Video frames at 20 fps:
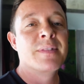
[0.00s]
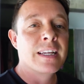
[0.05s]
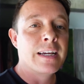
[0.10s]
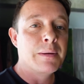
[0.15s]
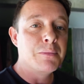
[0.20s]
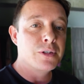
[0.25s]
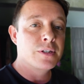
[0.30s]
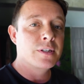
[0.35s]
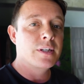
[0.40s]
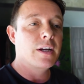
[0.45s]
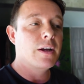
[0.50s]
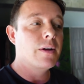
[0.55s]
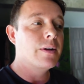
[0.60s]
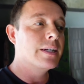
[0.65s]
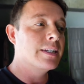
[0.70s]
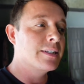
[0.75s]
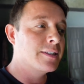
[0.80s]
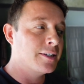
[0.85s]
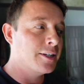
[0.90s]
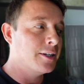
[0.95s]
I'm just
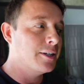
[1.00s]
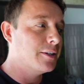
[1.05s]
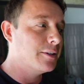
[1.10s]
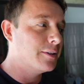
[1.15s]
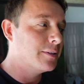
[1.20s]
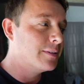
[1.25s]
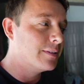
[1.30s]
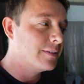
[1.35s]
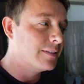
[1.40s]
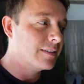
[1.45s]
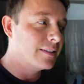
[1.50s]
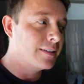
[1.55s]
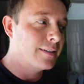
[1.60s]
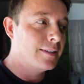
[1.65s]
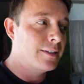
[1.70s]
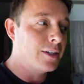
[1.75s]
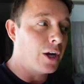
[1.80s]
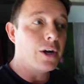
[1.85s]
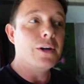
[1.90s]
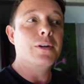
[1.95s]
going to
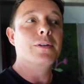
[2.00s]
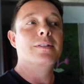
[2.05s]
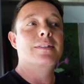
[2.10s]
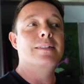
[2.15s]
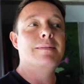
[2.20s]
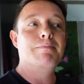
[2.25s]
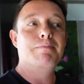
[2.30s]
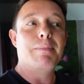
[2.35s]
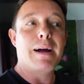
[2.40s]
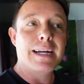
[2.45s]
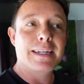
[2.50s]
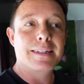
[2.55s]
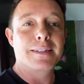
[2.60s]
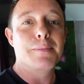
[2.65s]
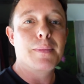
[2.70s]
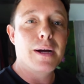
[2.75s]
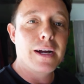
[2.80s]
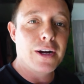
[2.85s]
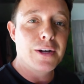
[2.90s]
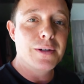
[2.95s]
go back to
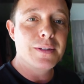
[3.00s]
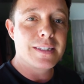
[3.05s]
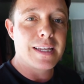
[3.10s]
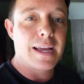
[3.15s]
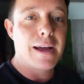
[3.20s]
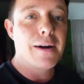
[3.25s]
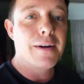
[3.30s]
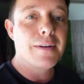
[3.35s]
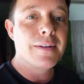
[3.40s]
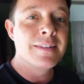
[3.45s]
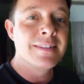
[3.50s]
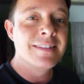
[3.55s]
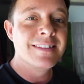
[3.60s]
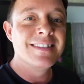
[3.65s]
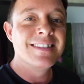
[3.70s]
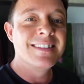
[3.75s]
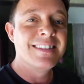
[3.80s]
my hotel,